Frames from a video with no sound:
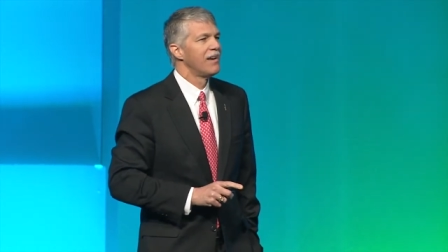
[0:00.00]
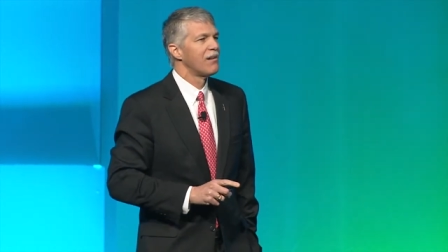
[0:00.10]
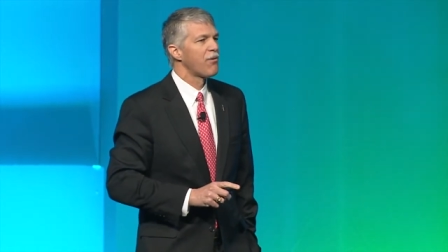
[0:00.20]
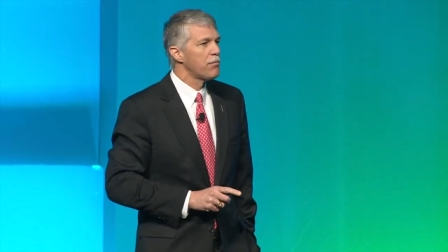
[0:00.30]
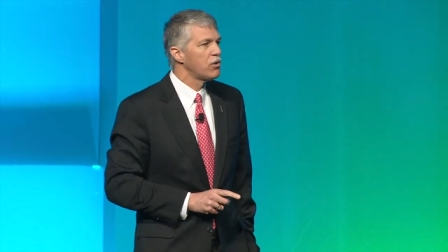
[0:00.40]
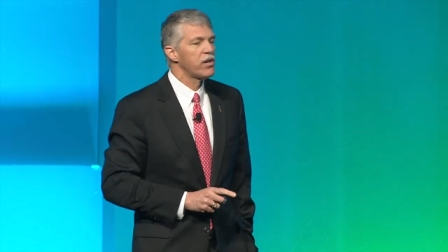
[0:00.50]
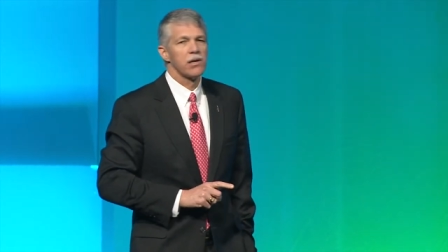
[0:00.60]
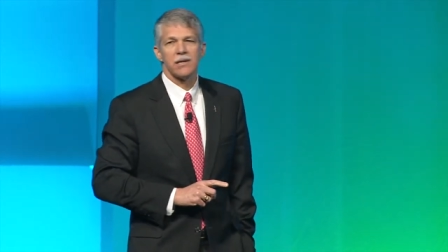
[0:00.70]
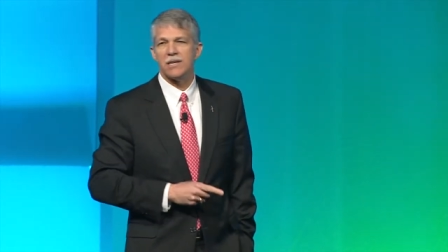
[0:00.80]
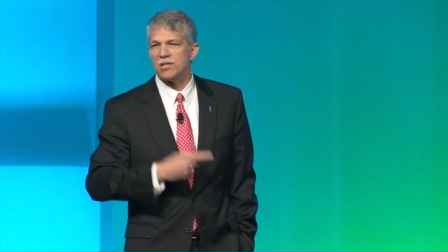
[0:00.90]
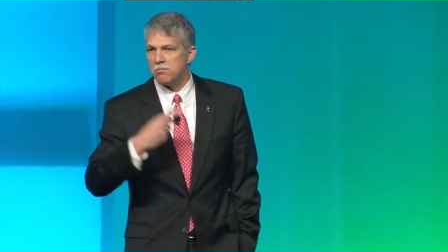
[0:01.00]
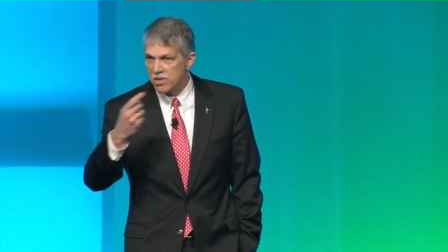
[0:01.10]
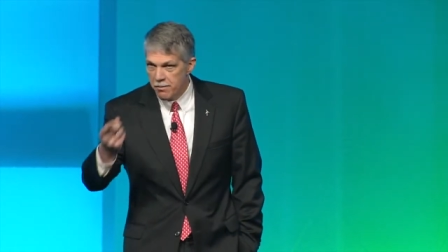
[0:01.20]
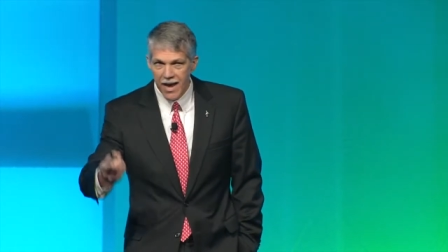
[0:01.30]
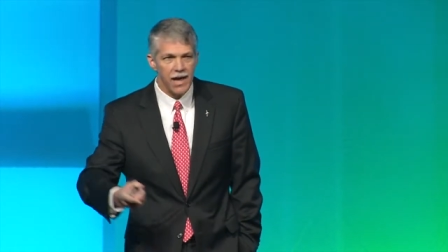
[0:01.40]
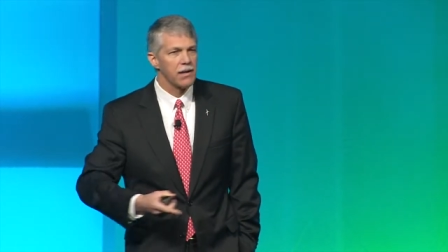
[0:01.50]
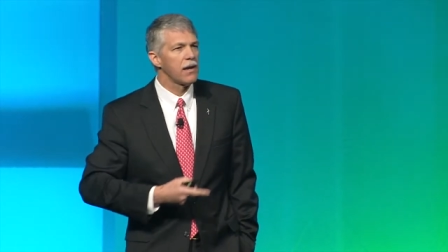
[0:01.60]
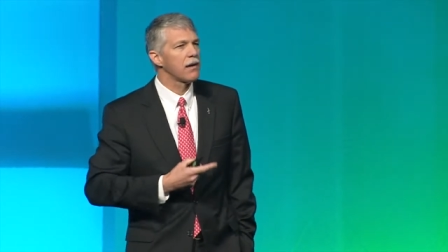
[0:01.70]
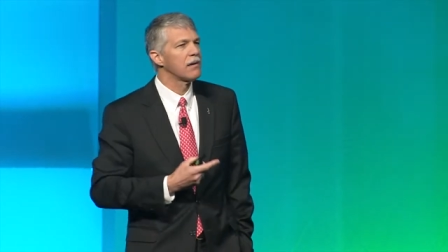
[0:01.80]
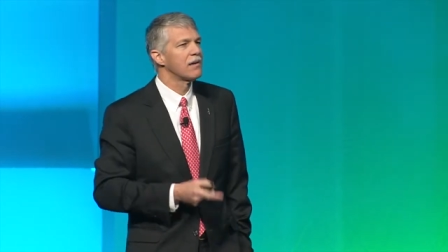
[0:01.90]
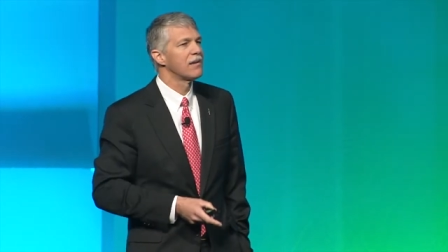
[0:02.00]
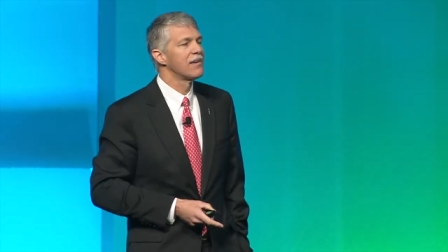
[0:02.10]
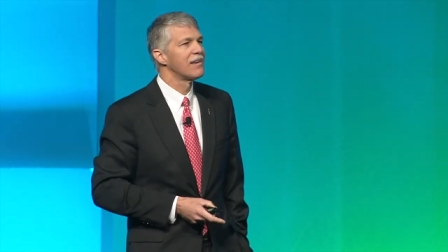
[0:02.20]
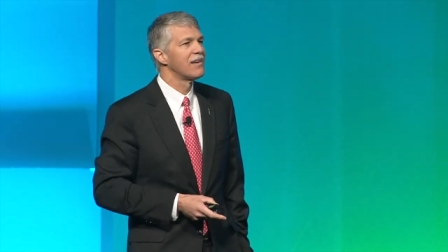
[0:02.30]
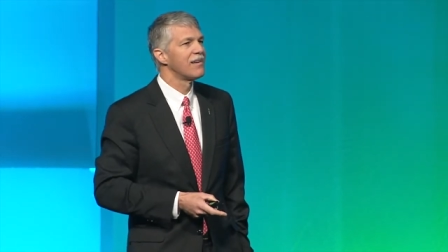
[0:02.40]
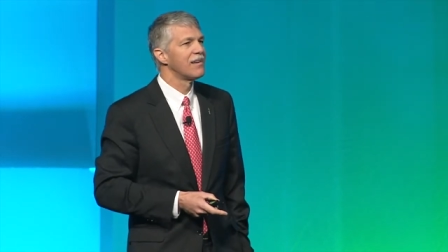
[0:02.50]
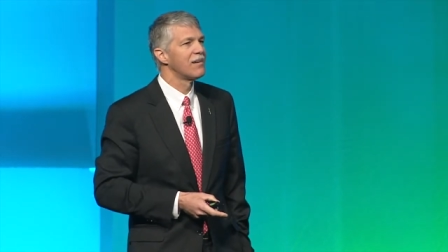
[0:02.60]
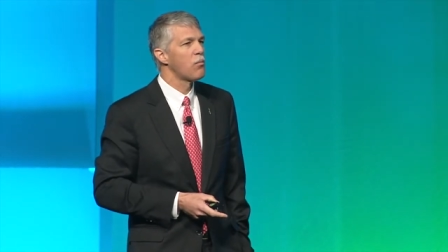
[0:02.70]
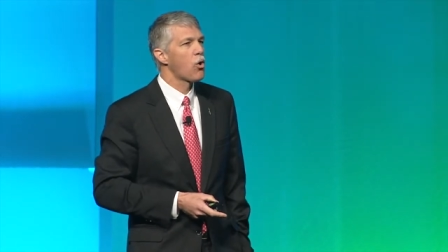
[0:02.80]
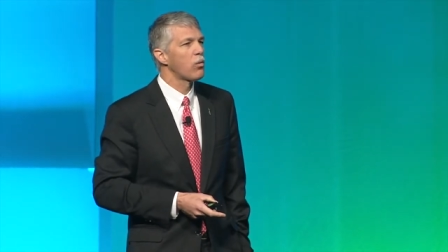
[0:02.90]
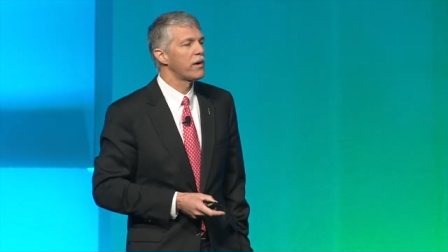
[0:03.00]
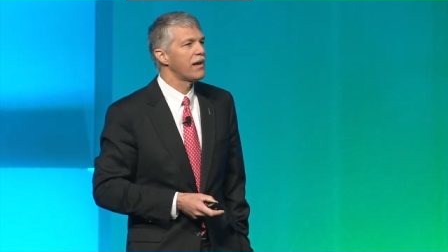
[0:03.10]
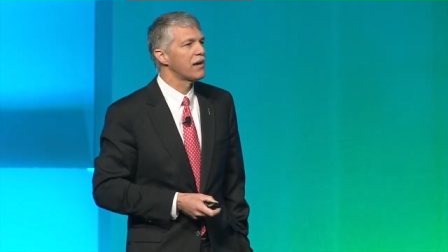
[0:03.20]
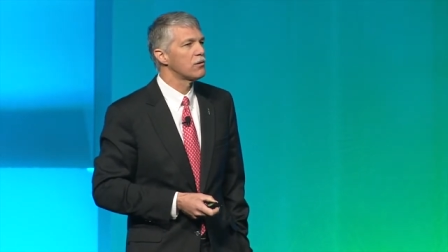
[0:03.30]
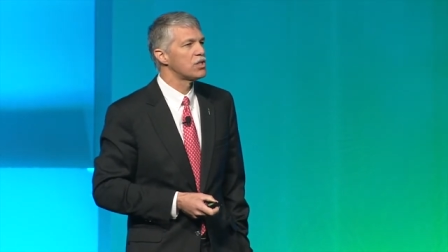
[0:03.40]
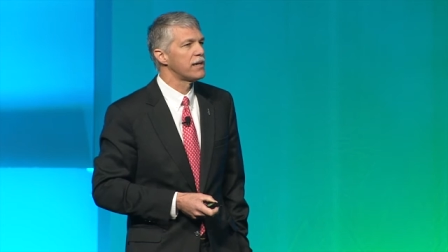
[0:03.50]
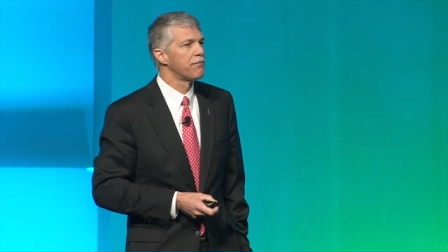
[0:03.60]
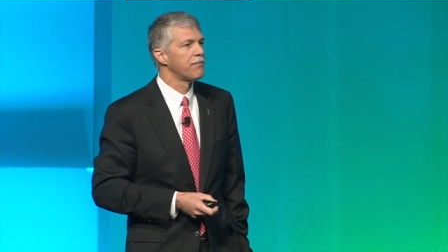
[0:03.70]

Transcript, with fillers: from utilities demanding more wind energy.